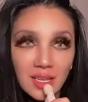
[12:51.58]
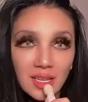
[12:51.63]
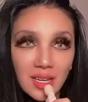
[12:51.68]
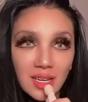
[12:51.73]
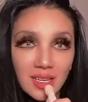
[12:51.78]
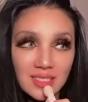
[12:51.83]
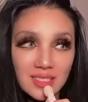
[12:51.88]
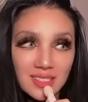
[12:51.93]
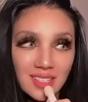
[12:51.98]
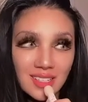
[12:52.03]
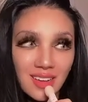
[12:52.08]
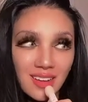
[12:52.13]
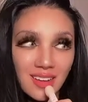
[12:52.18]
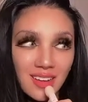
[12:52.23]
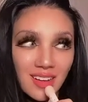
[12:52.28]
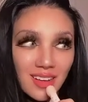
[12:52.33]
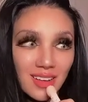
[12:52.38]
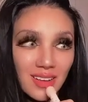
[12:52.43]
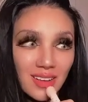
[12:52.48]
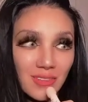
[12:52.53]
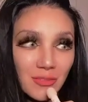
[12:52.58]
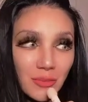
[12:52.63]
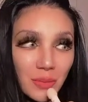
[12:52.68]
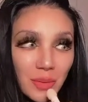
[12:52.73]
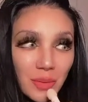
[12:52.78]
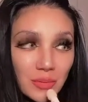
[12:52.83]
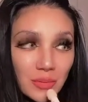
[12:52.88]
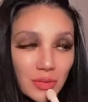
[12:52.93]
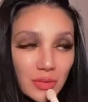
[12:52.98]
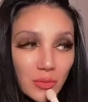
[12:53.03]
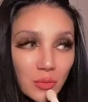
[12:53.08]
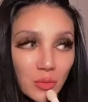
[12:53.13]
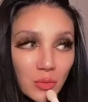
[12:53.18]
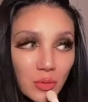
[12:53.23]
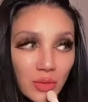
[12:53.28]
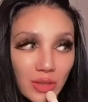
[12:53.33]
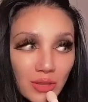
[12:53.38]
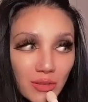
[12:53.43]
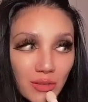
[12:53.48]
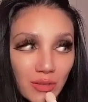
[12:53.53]
And I remember
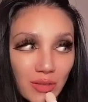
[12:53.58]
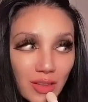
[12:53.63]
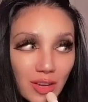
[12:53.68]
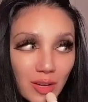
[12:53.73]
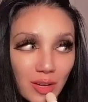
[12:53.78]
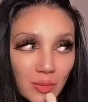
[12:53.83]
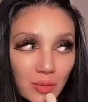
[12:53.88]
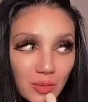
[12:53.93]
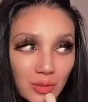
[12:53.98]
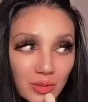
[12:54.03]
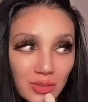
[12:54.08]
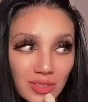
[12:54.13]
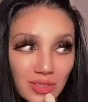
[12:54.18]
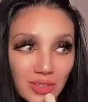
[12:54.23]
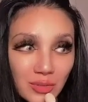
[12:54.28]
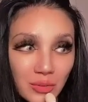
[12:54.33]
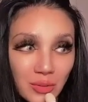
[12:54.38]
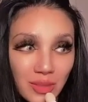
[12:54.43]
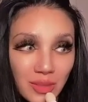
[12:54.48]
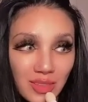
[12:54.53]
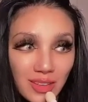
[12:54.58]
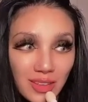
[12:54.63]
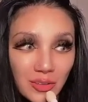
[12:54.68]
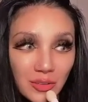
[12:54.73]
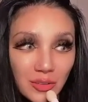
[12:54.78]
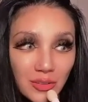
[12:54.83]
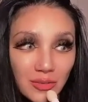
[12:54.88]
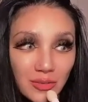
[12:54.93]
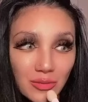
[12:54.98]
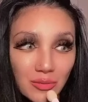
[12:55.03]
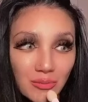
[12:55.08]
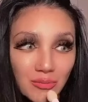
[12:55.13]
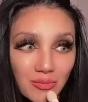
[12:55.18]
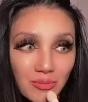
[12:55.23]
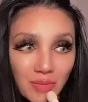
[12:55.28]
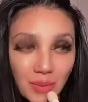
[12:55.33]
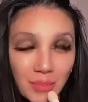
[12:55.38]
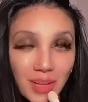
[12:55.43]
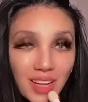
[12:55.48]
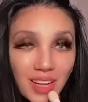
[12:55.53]
walking through the airport with it on
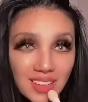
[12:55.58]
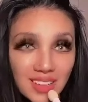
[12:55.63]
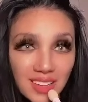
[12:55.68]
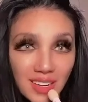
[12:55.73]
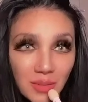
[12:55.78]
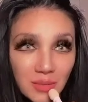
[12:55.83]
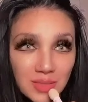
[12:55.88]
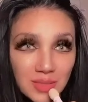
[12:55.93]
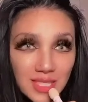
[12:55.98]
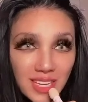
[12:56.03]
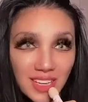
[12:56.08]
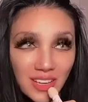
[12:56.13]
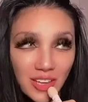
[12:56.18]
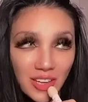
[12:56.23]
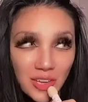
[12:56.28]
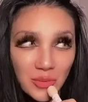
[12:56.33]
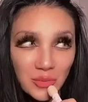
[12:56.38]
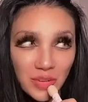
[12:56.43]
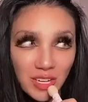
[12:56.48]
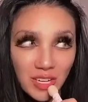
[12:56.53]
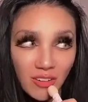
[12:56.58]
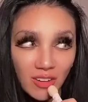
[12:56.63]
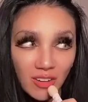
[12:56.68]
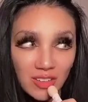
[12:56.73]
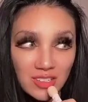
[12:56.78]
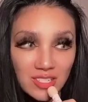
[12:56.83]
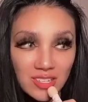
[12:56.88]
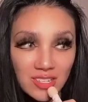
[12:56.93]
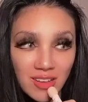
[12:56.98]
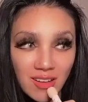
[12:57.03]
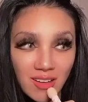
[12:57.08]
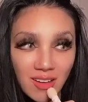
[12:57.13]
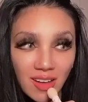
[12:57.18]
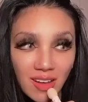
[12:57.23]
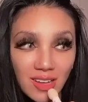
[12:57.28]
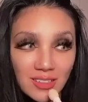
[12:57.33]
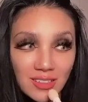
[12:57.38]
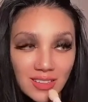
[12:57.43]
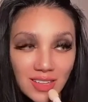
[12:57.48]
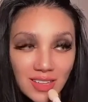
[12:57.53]
my back, and I was like, oh my god, I
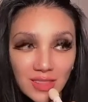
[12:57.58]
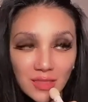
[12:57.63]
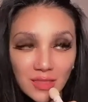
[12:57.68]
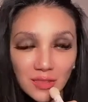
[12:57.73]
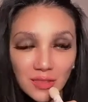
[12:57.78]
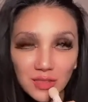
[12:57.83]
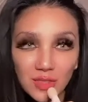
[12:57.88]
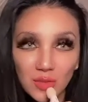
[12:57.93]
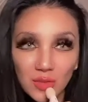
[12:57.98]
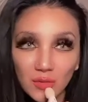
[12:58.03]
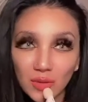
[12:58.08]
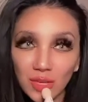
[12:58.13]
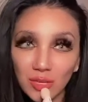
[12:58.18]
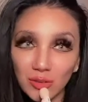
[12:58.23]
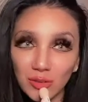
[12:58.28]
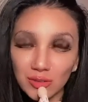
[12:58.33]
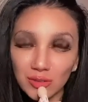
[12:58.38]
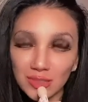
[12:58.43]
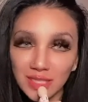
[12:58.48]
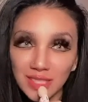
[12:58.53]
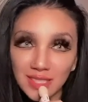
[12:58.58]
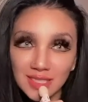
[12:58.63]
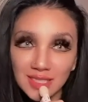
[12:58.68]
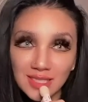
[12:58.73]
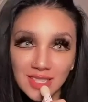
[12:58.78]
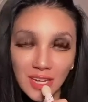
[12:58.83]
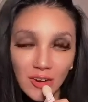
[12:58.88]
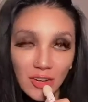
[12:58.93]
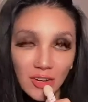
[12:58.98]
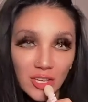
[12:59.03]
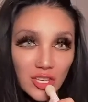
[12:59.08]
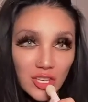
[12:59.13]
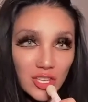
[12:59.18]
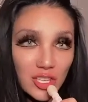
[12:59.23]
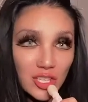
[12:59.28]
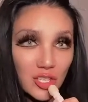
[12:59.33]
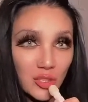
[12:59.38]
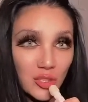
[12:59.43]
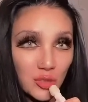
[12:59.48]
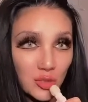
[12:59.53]
look like those 3-year-old kids carrying a
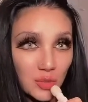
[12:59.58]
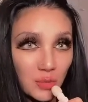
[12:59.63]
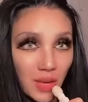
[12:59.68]
huge